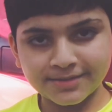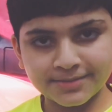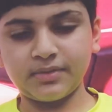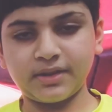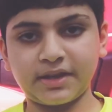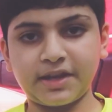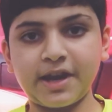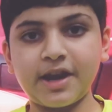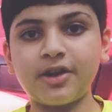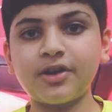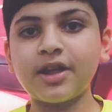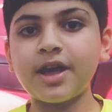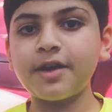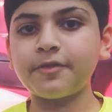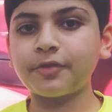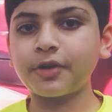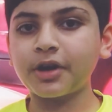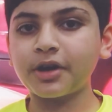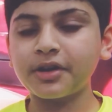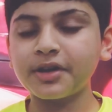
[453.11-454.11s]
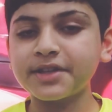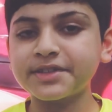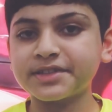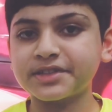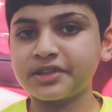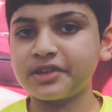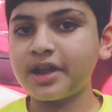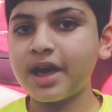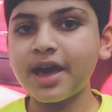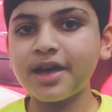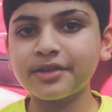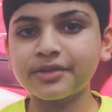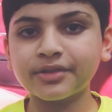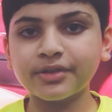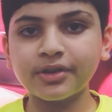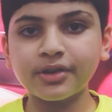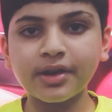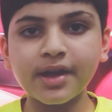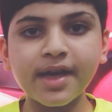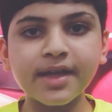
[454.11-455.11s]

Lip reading: The gear lever, it's leather